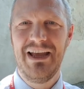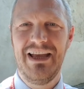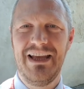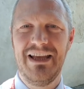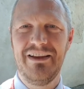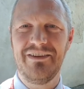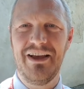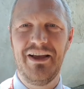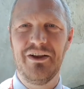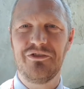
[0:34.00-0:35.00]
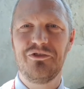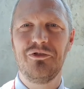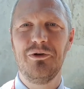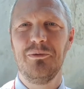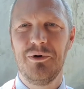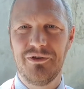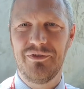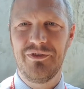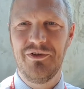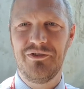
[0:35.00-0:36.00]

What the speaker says: He is a stalwart of St.